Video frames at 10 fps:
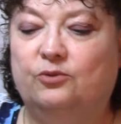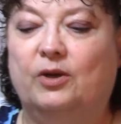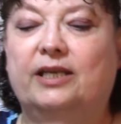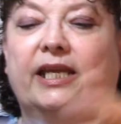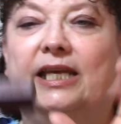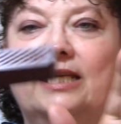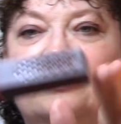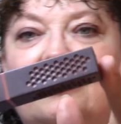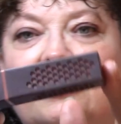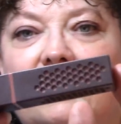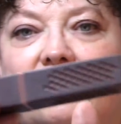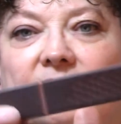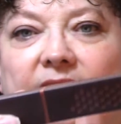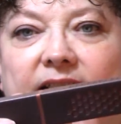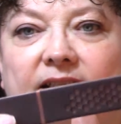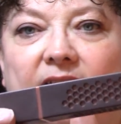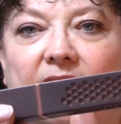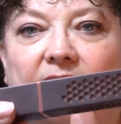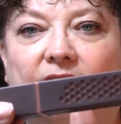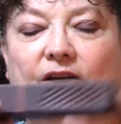one is this
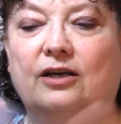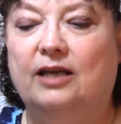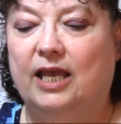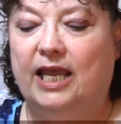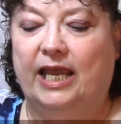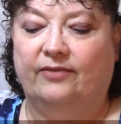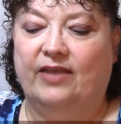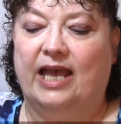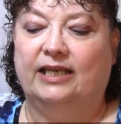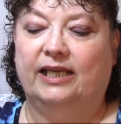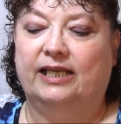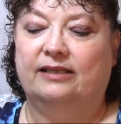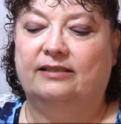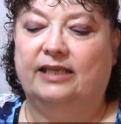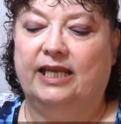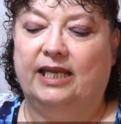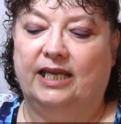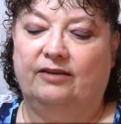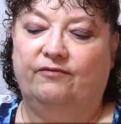color, and that is in